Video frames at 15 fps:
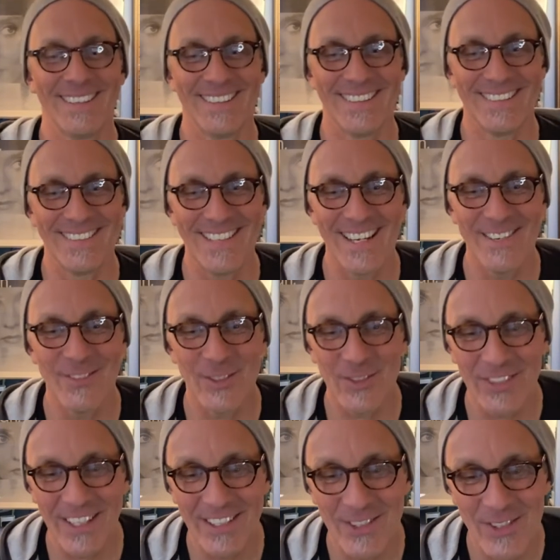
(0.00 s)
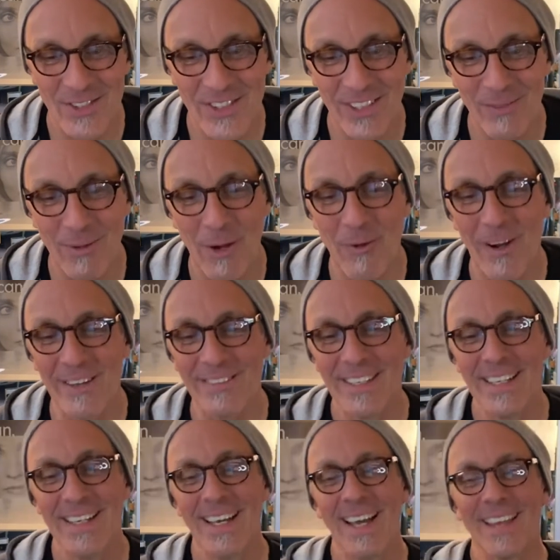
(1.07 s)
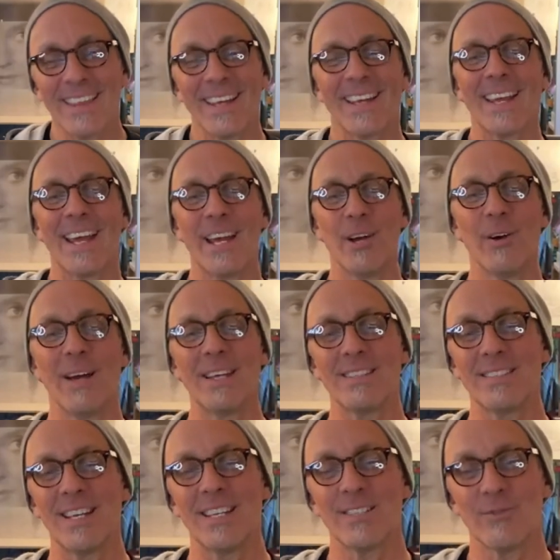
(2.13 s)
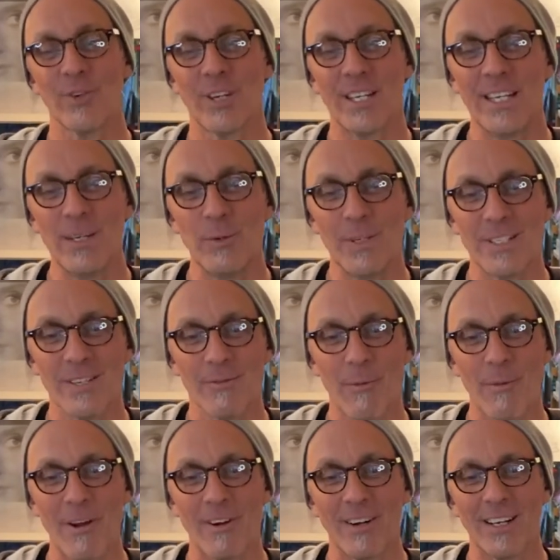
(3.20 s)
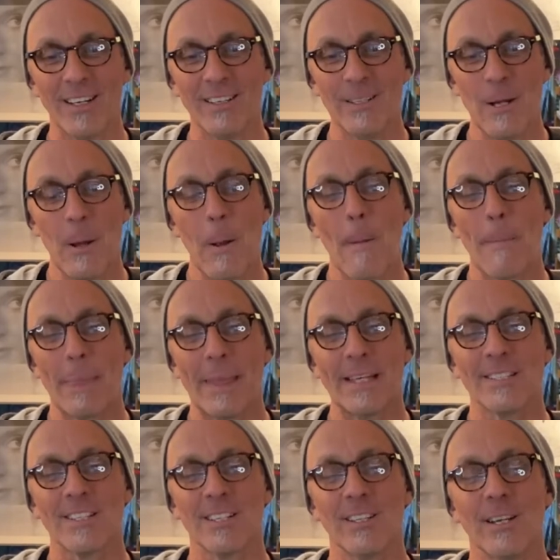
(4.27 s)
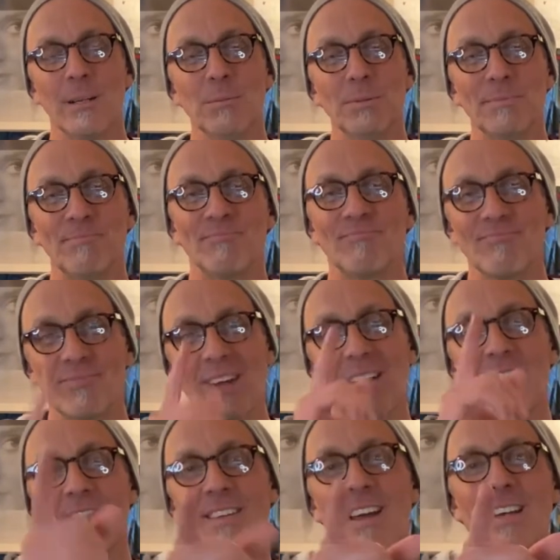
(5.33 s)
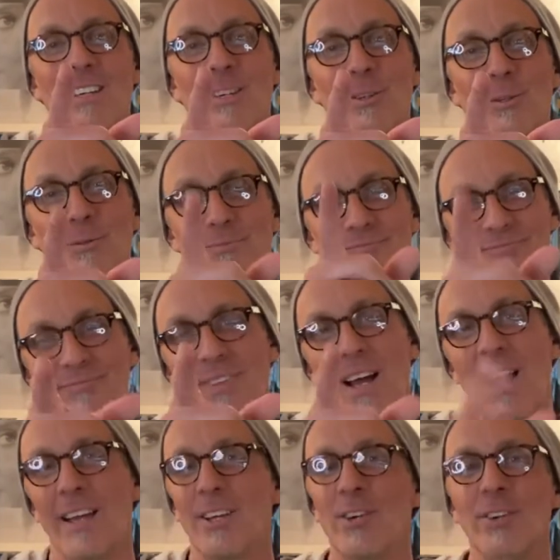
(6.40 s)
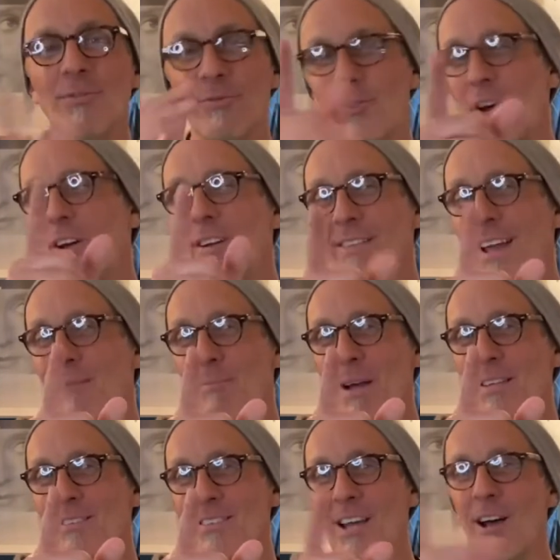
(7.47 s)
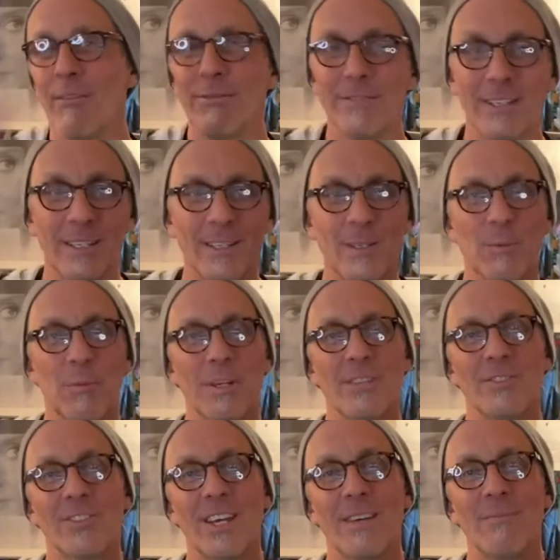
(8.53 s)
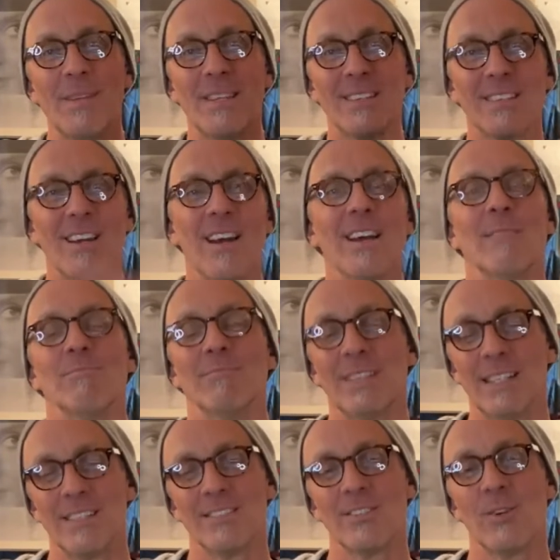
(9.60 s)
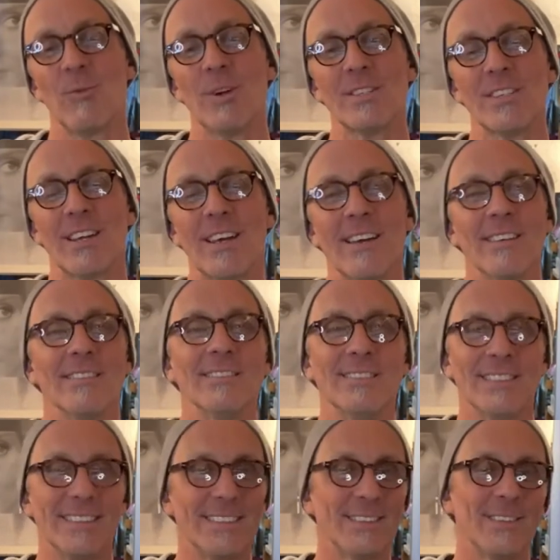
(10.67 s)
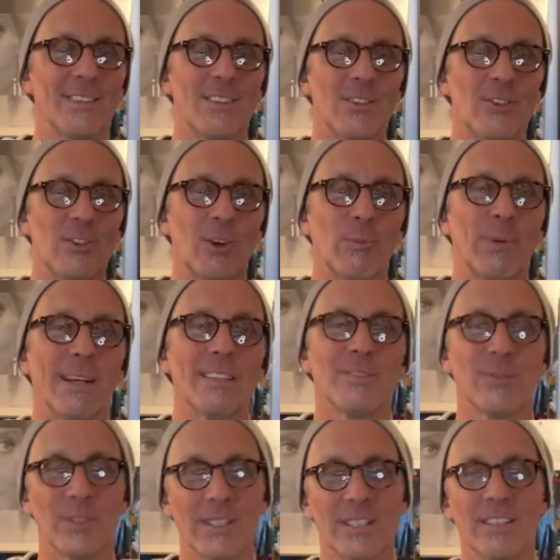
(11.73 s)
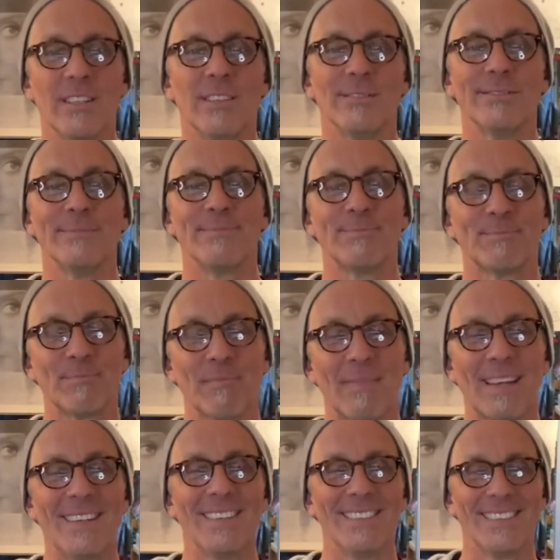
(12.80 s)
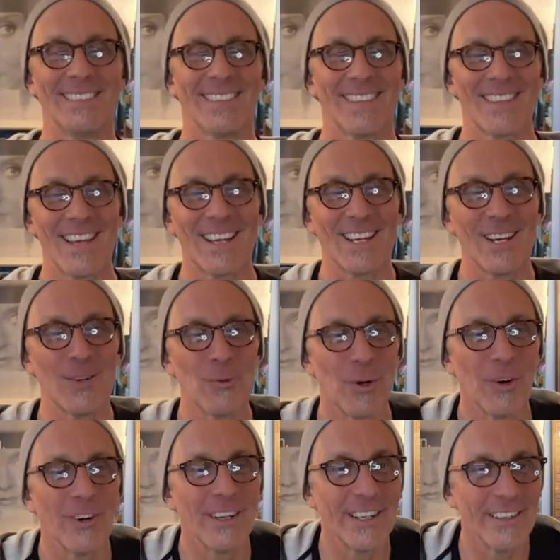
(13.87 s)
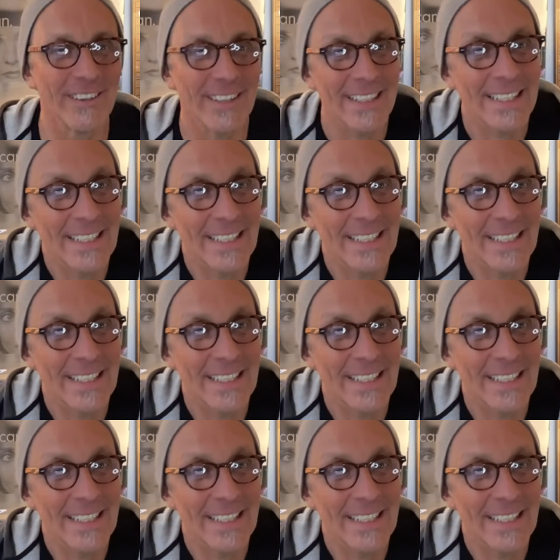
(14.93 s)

Dave, you're saying, just tell my wife that KOA stands for Kiwis of America. It's a club. Thank you. I could have thought of that myself, but you saved me the time. So once again, this show pays for itself. Thank God we're all here.